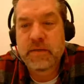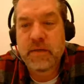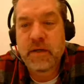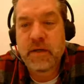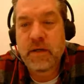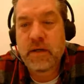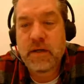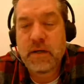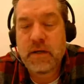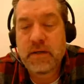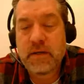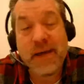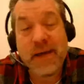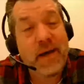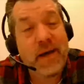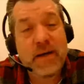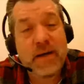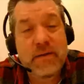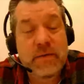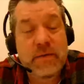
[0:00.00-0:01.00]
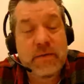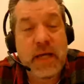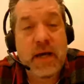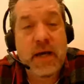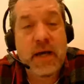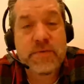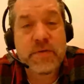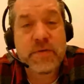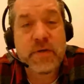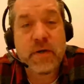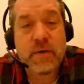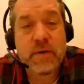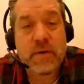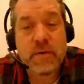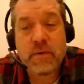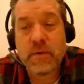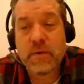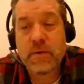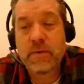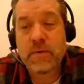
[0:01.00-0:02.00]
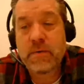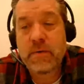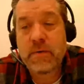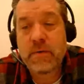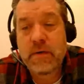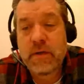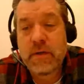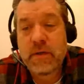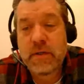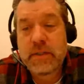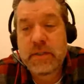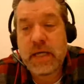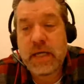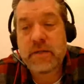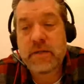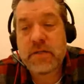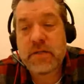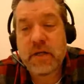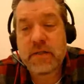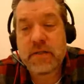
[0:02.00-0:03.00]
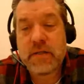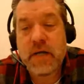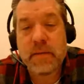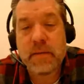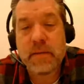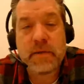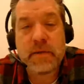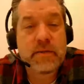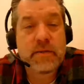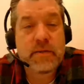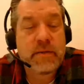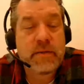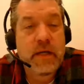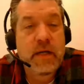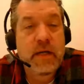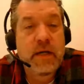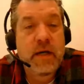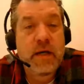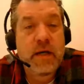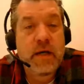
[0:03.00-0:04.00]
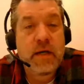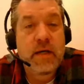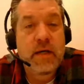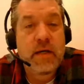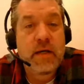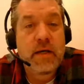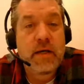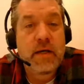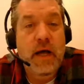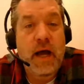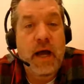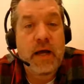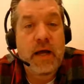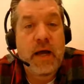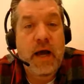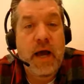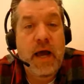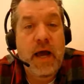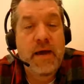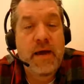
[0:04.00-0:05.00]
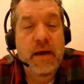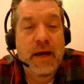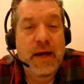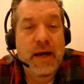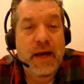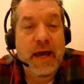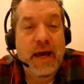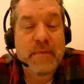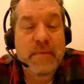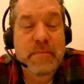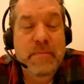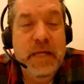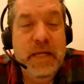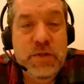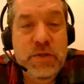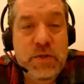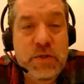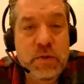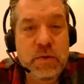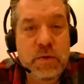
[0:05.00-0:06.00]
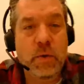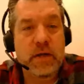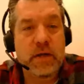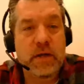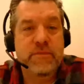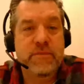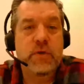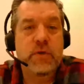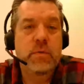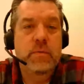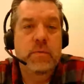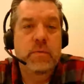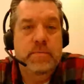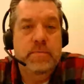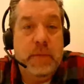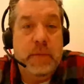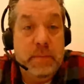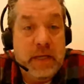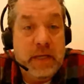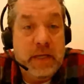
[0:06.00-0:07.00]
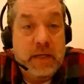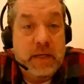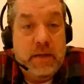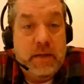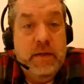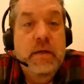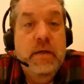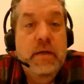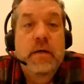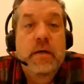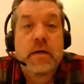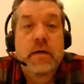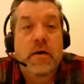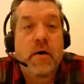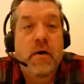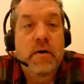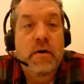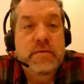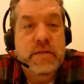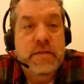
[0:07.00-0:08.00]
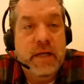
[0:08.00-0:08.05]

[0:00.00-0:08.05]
Yeah, yeah. So, yeah, it's a good topic. I I have been to quite a few public haunts.